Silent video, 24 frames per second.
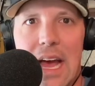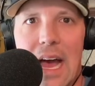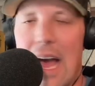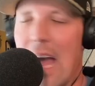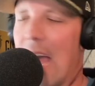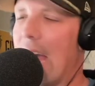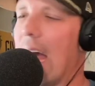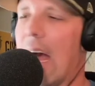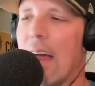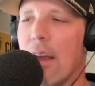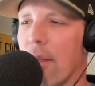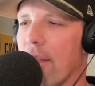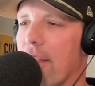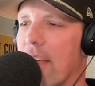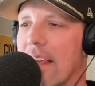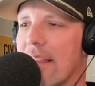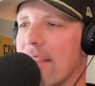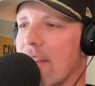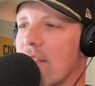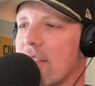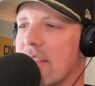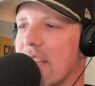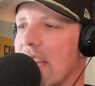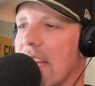I don't think
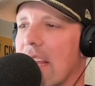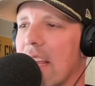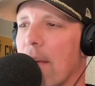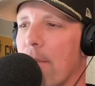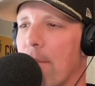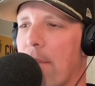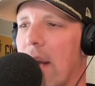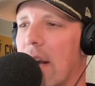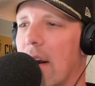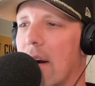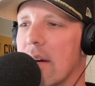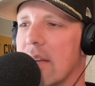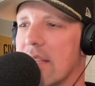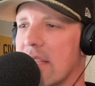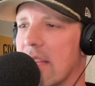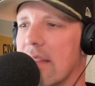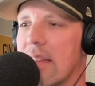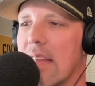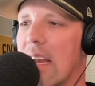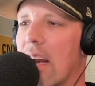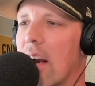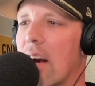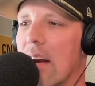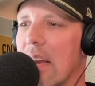there's any comparison
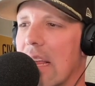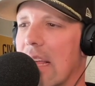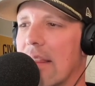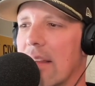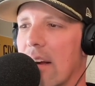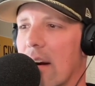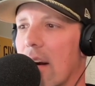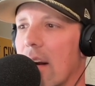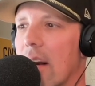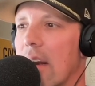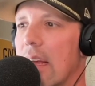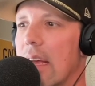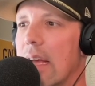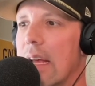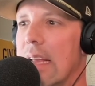there either.